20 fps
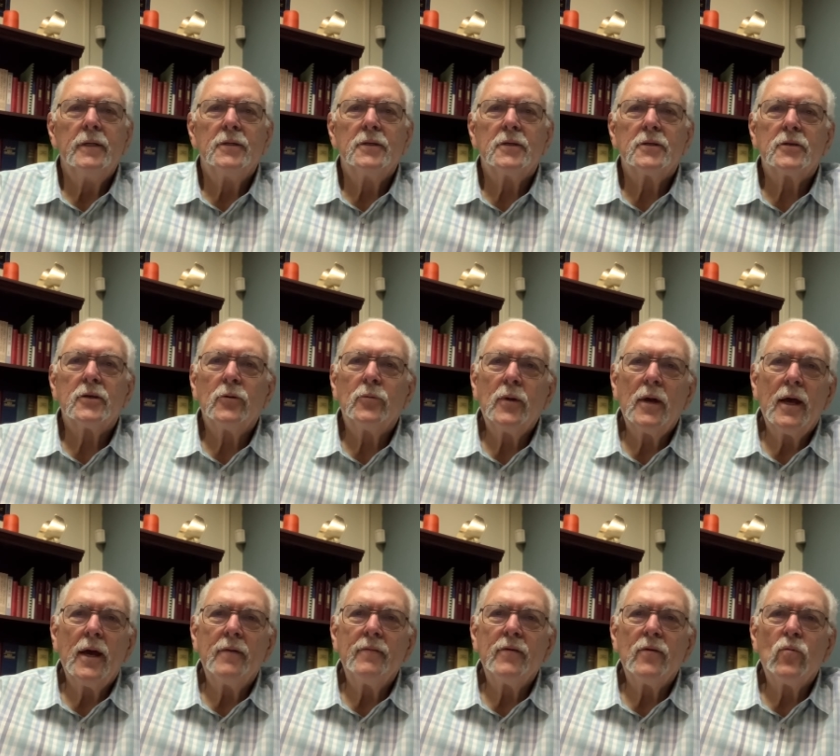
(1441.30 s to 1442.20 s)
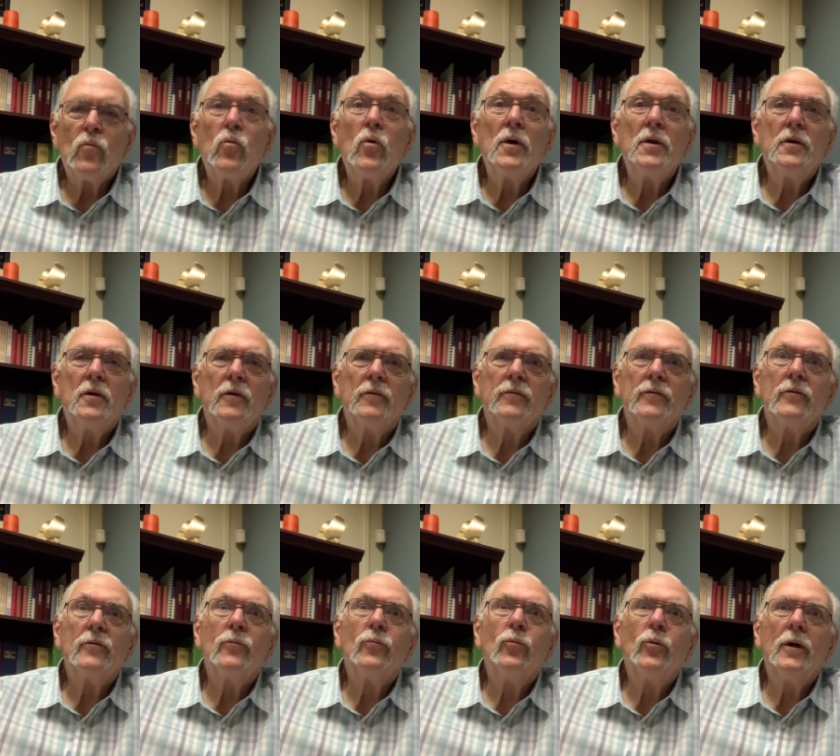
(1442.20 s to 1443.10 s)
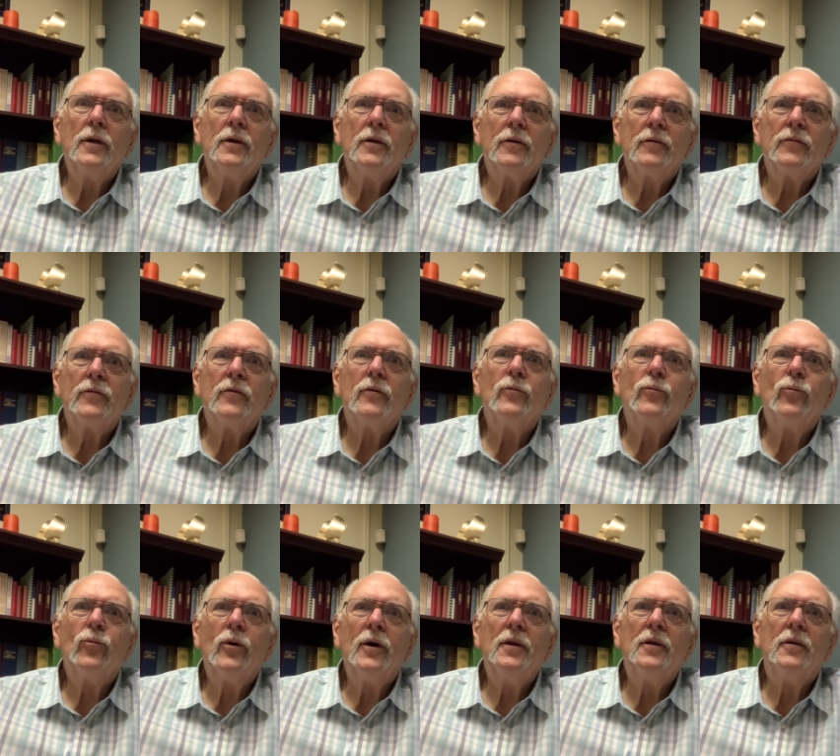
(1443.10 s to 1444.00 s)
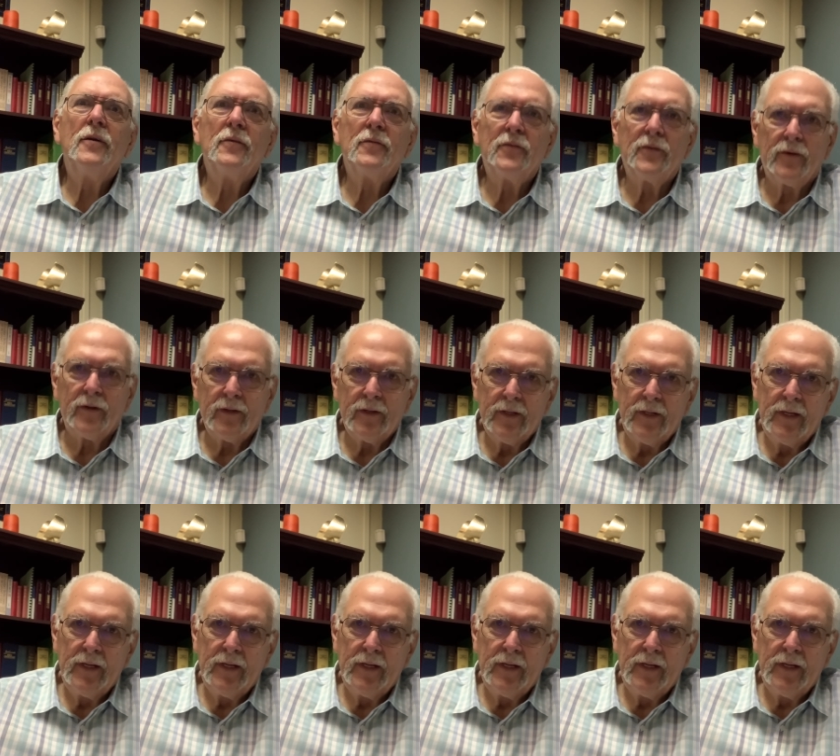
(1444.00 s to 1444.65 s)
So we have a wonderful, wonderful, wonderful